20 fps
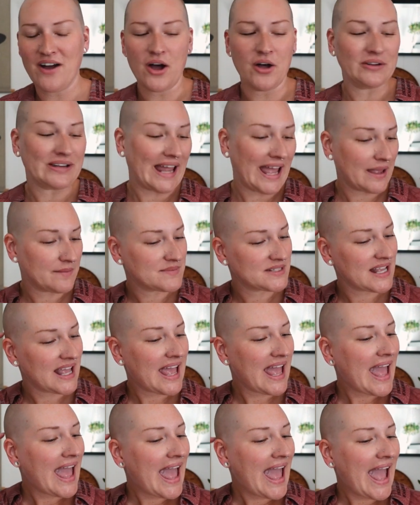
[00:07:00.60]
all names,
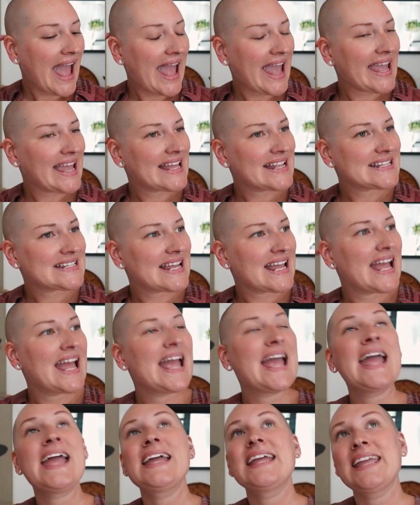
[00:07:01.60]
and
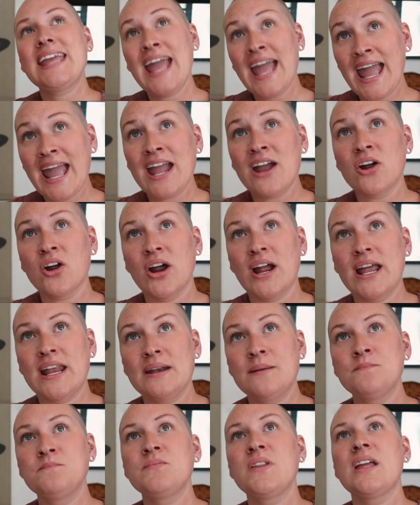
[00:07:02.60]

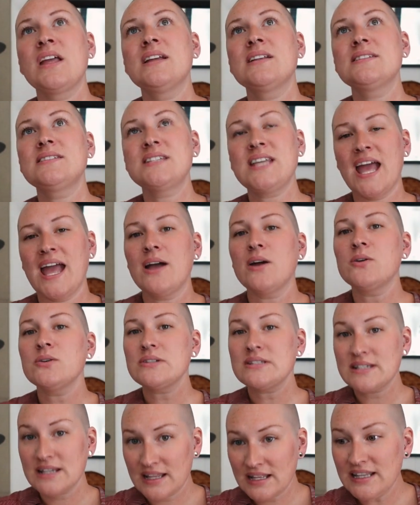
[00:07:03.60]
Karen
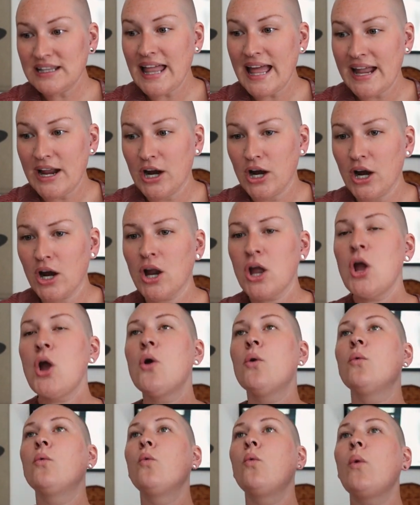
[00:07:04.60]
tells Claire
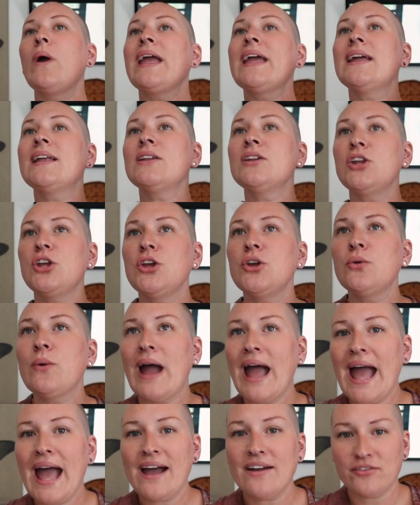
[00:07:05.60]
when you
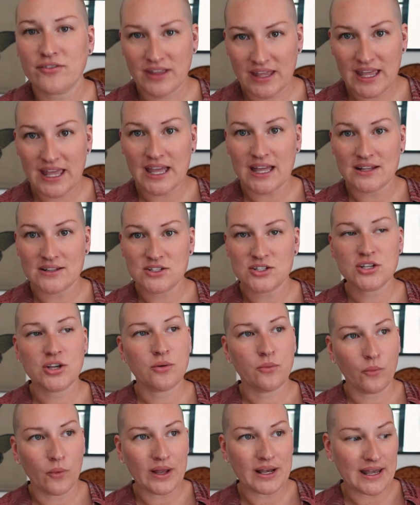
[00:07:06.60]
have kids
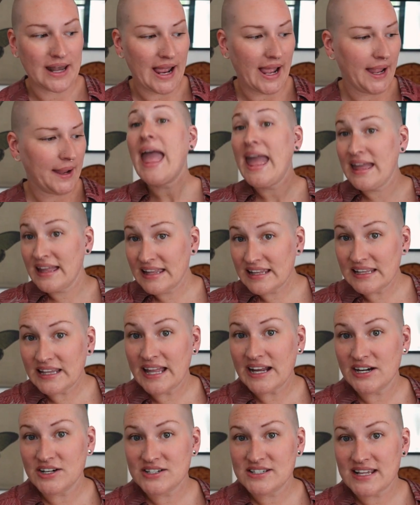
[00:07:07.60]
one day. And
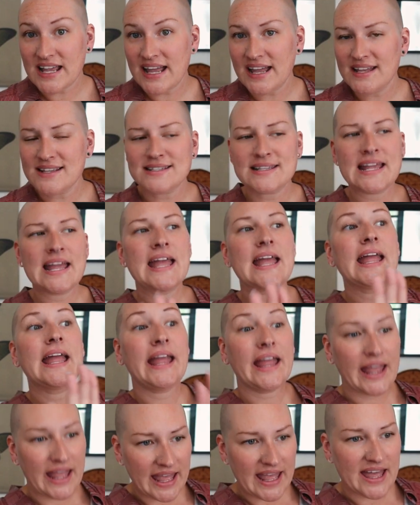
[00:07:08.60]
Claire says,
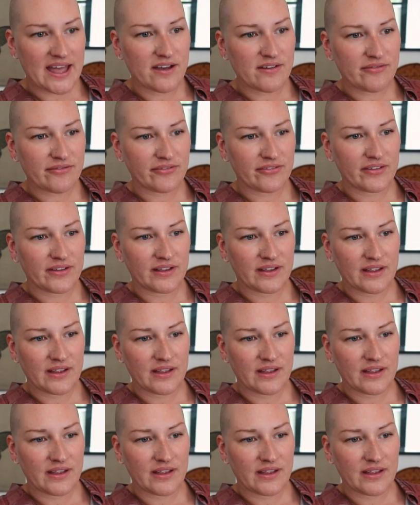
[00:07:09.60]
if.